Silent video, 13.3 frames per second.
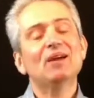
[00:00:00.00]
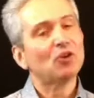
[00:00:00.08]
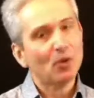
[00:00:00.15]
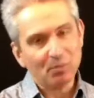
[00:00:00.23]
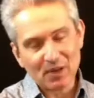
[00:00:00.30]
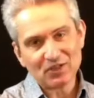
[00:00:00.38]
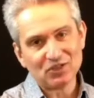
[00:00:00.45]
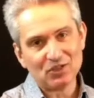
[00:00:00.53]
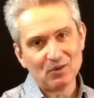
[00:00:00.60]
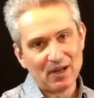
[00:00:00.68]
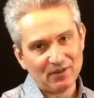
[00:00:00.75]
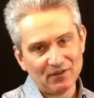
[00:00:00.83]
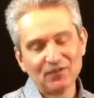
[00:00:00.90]
God bless you
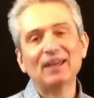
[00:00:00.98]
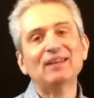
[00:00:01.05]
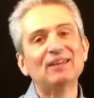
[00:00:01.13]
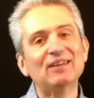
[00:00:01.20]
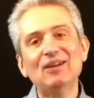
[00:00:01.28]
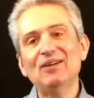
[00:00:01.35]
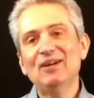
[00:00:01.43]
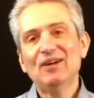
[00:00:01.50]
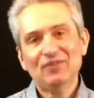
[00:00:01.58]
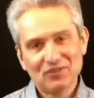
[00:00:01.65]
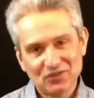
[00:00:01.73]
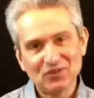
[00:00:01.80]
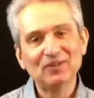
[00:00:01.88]
and thank you
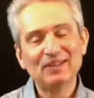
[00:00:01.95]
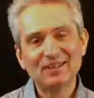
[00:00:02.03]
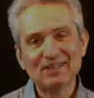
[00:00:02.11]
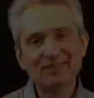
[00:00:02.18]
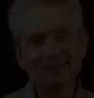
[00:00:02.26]
for joining us today.